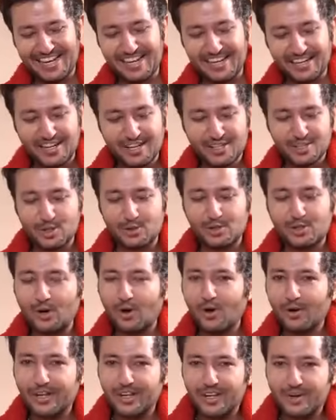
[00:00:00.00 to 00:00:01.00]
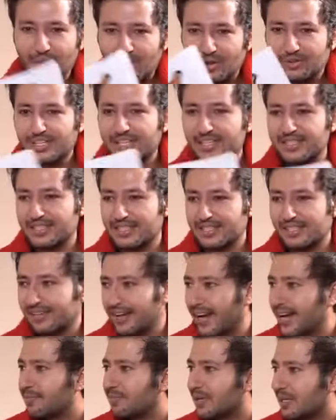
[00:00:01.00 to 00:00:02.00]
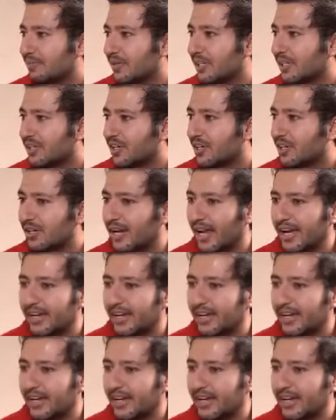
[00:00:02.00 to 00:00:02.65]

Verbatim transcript: Right. So talking about these right people in your